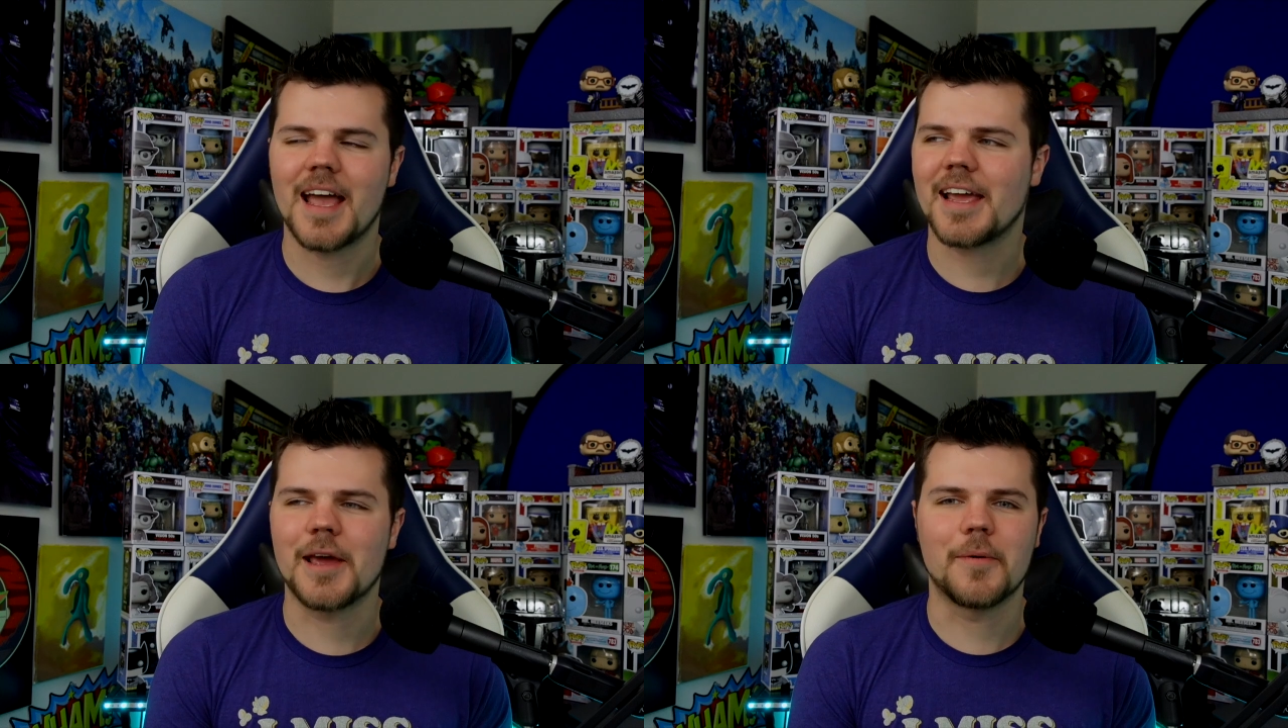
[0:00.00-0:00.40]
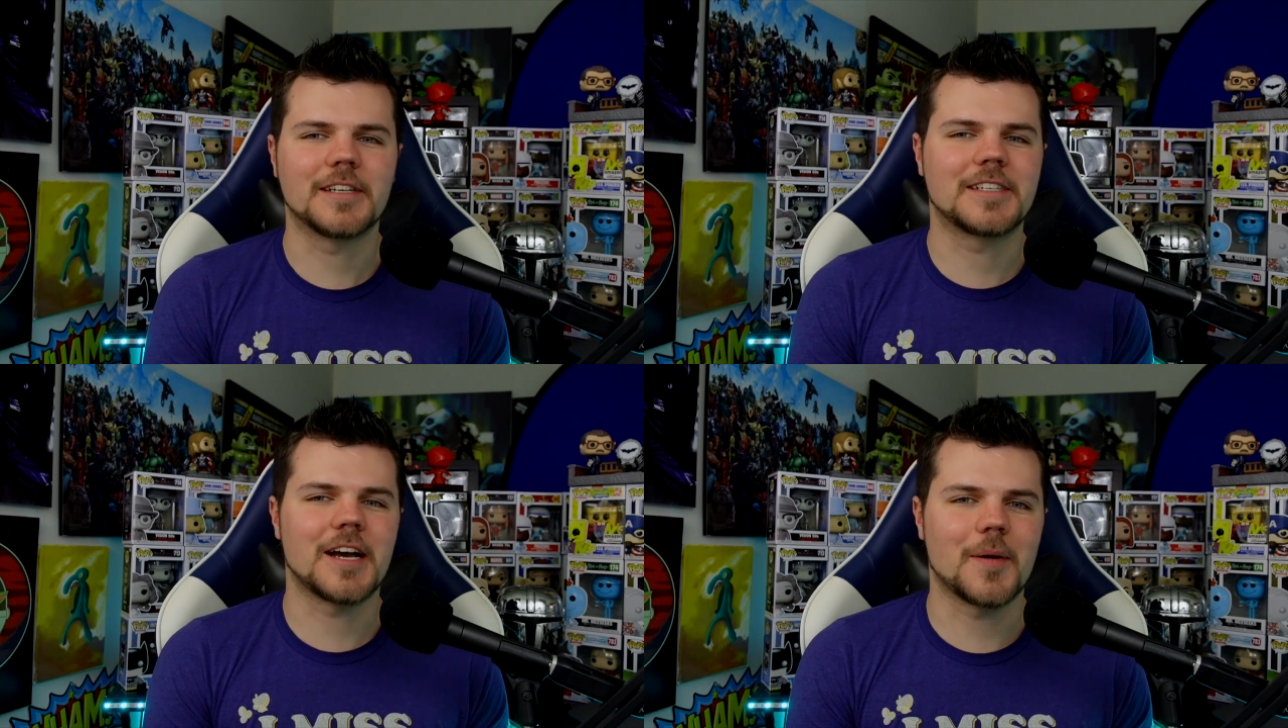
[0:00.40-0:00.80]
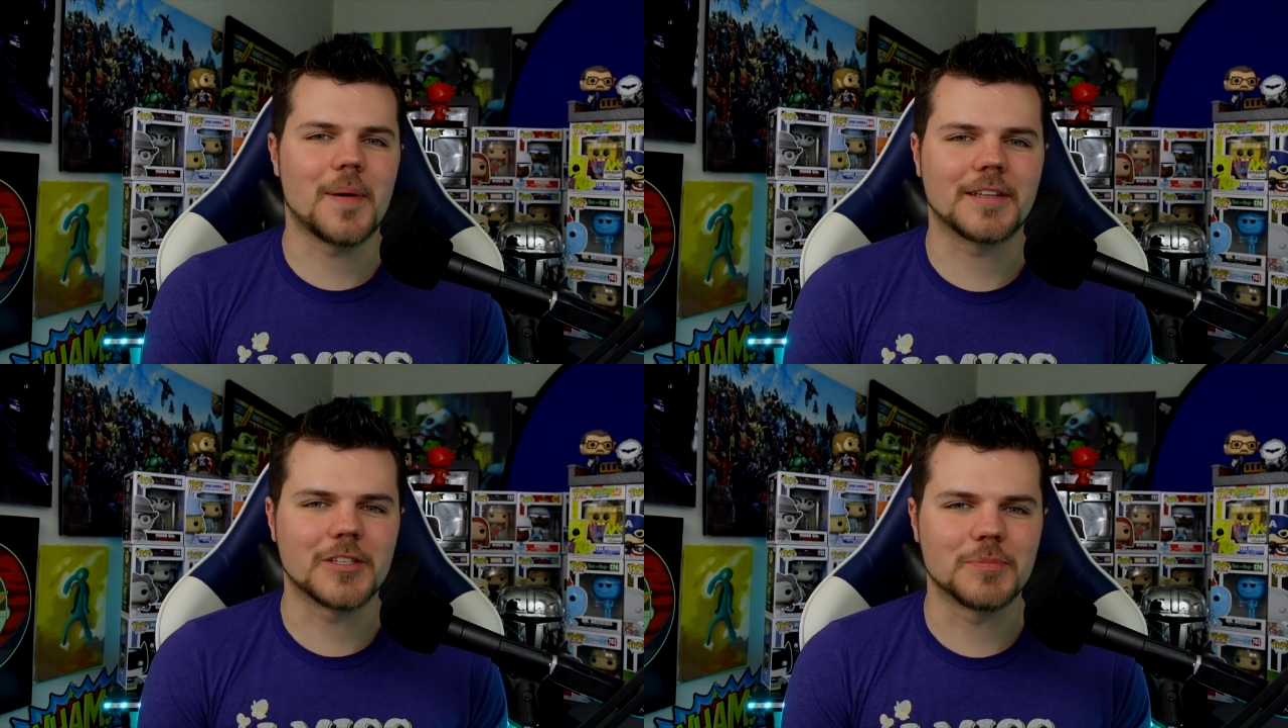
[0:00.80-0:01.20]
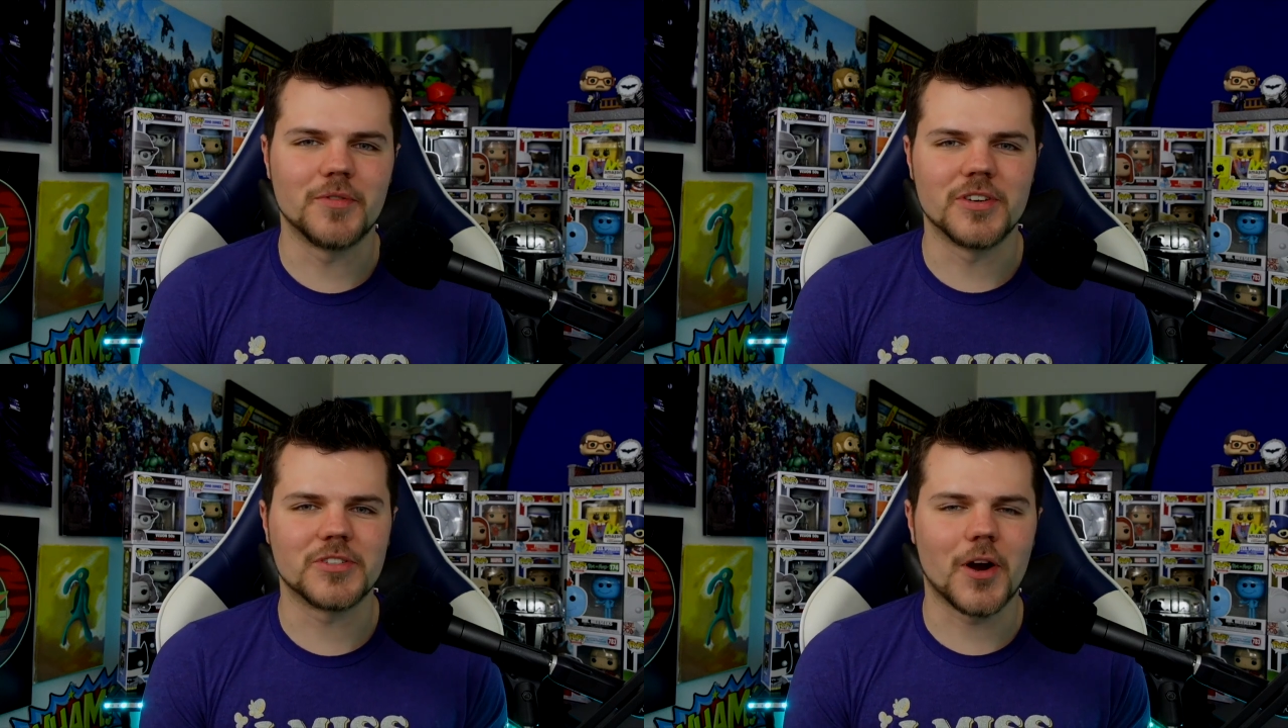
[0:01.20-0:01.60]
I can't wait to talk about this
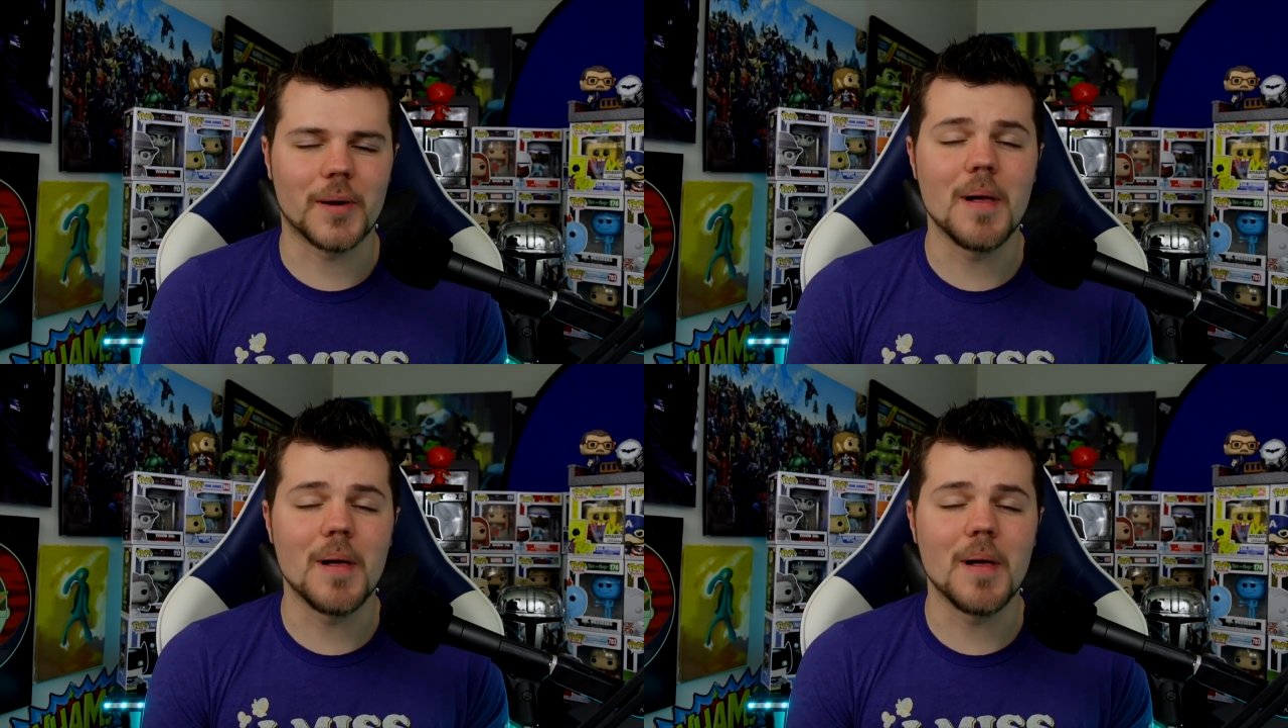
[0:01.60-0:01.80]
movie starring